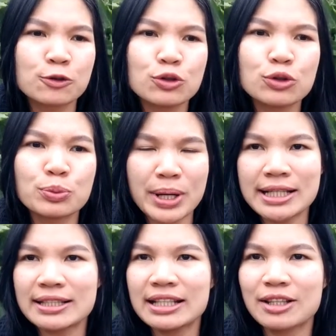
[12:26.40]
do
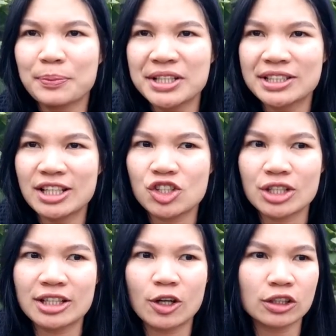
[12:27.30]
best in the
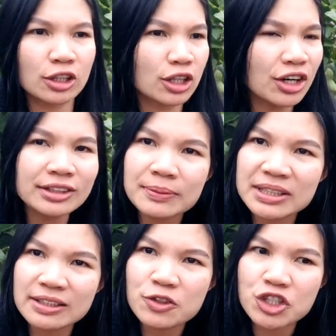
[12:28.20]
position. They got a lot of
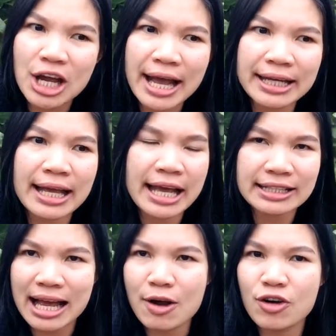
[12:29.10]
sunshine,
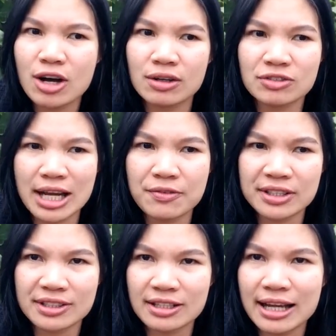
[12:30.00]
8-hour
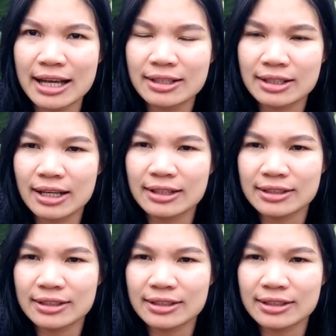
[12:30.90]
direct sunlight,